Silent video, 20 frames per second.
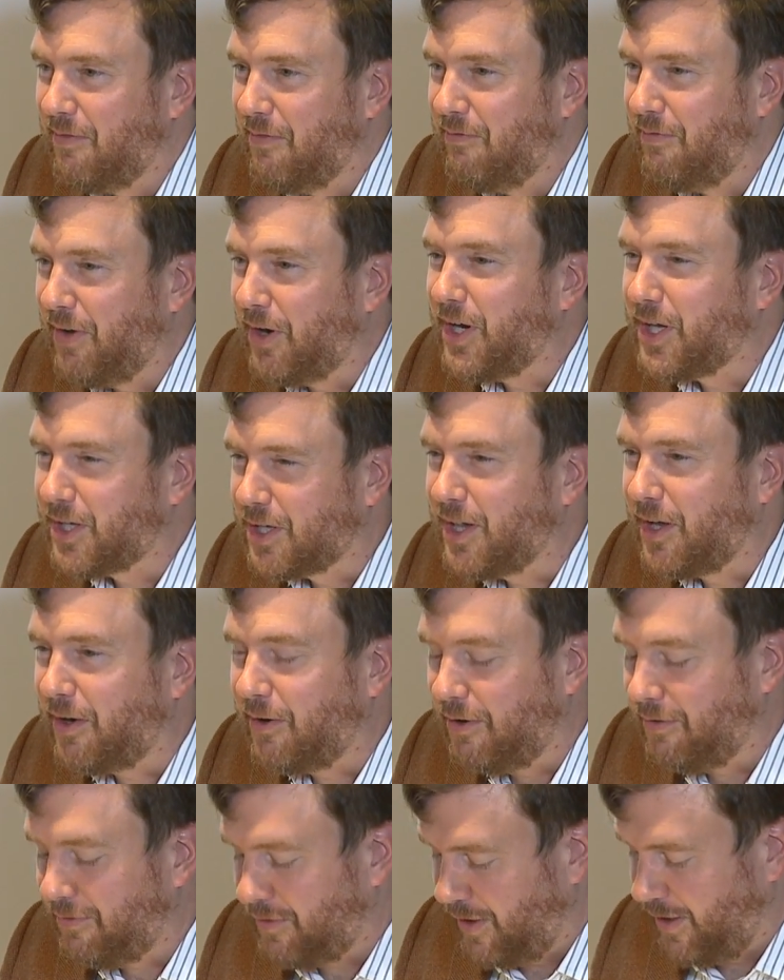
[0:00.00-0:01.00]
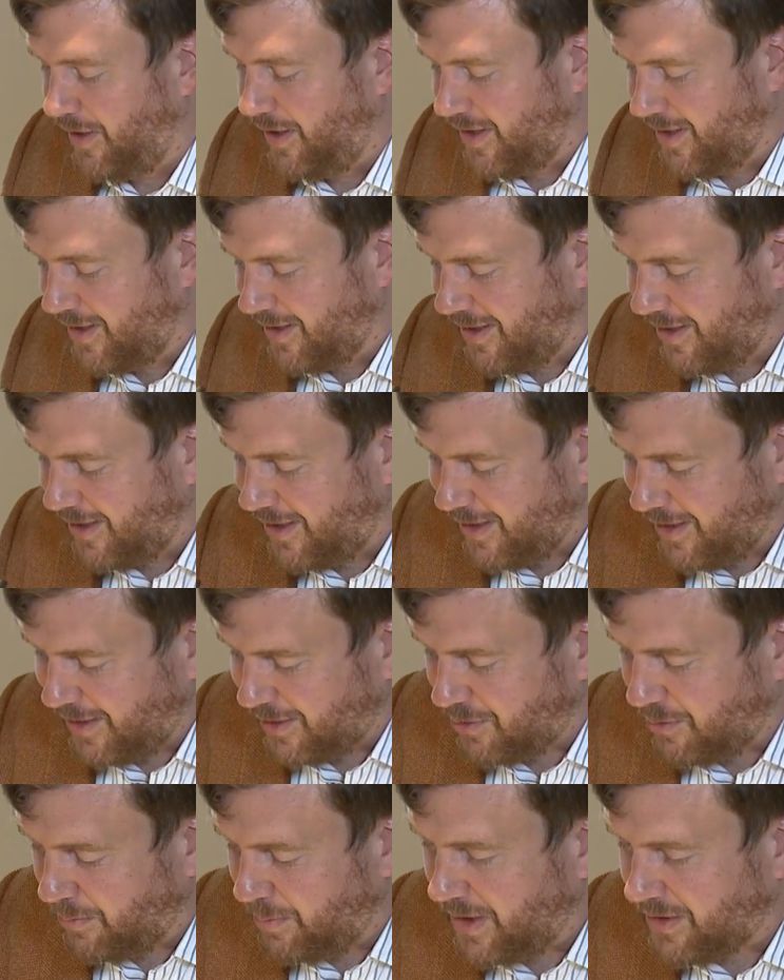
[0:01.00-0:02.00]
Very clarifying, and I
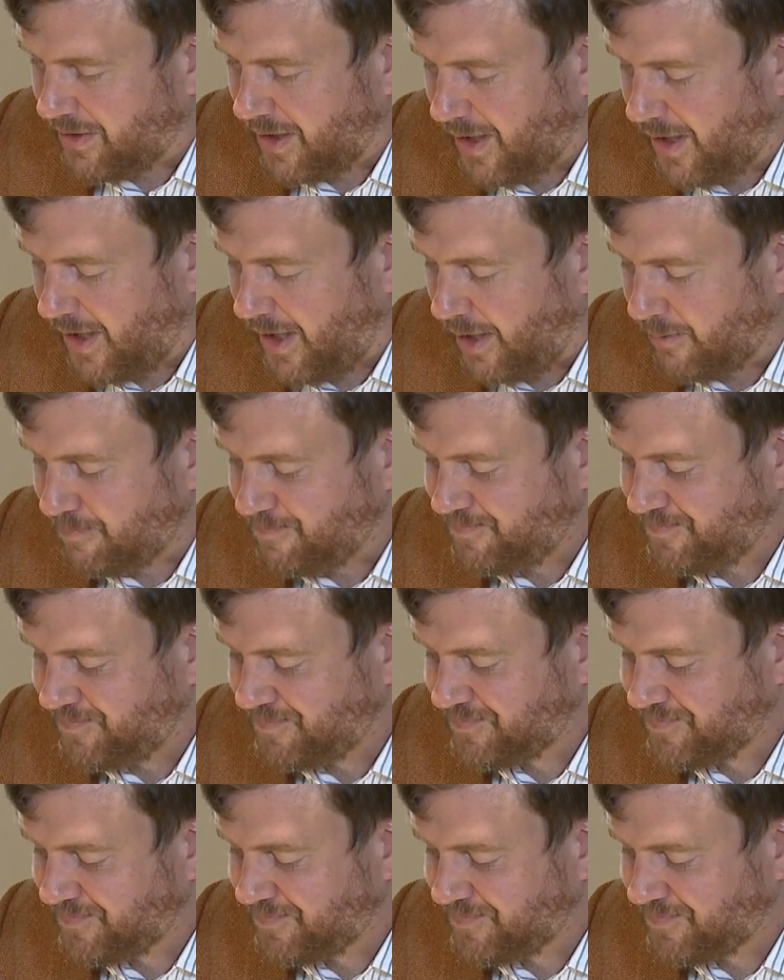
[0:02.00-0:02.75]
like to repeat that a lot.